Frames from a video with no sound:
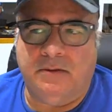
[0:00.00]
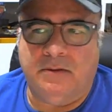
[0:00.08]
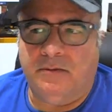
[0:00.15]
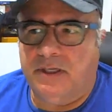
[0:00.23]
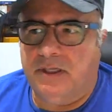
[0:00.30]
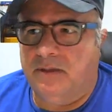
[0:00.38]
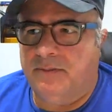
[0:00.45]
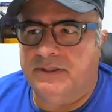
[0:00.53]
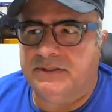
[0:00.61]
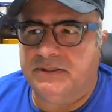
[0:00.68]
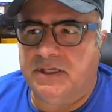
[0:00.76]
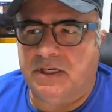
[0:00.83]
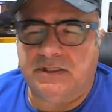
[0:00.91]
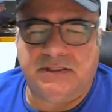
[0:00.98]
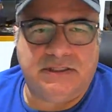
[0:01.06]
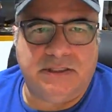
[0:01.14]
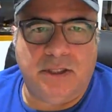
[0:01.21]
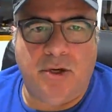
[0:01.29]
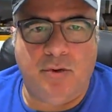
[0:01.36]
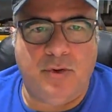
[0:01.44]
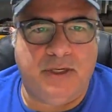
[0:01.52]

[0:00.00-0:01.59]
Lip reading: One of them is cut slow